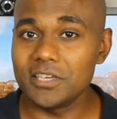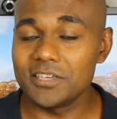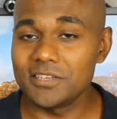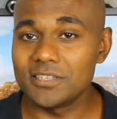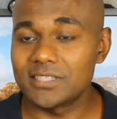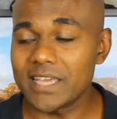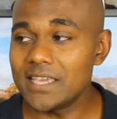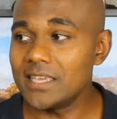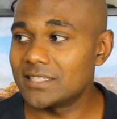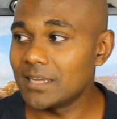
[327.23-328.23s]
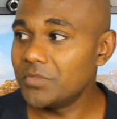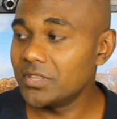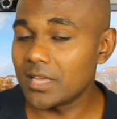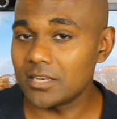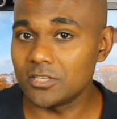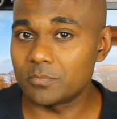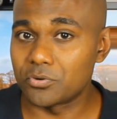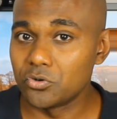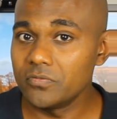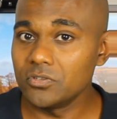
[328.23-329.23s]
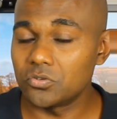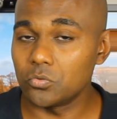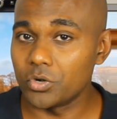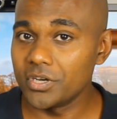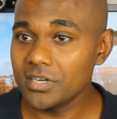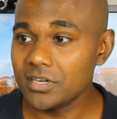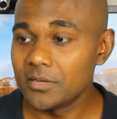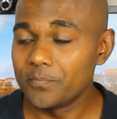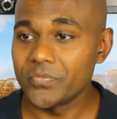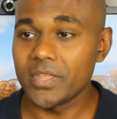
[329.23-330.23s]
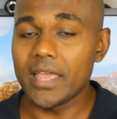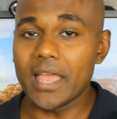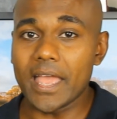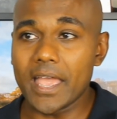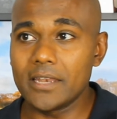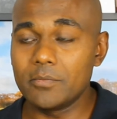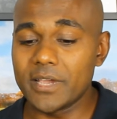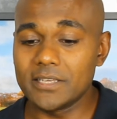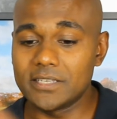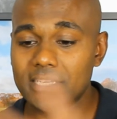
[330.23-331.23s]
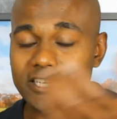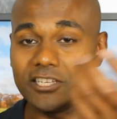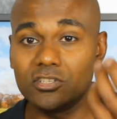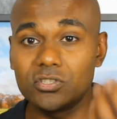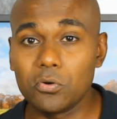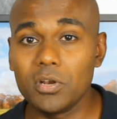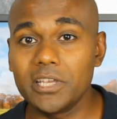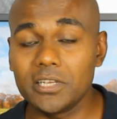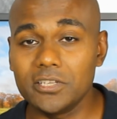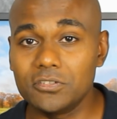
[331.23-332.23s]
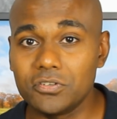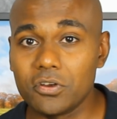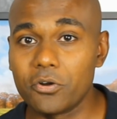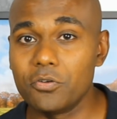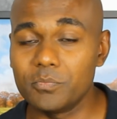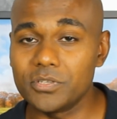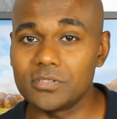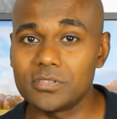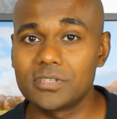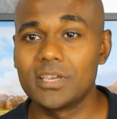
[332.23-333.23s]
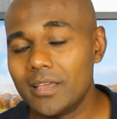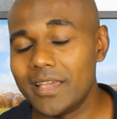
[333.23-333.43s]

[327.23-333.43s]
is taking something that is proven to work and basically installing it into your own business.